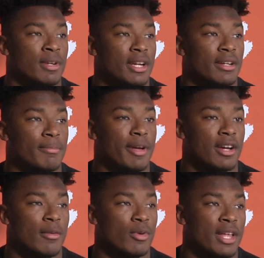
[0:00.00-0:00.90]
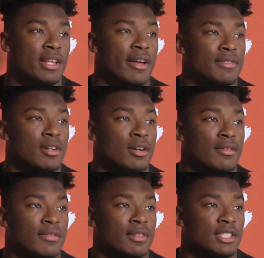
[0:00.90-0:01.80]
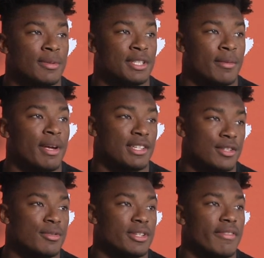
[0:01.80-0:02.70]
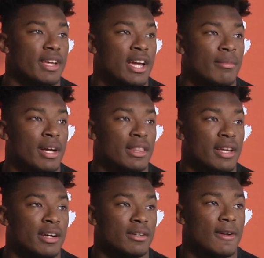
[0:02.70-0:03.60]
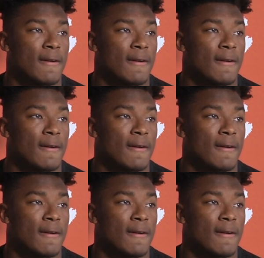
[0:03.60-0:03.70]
and pick up where they left off, especially being students of the game like that.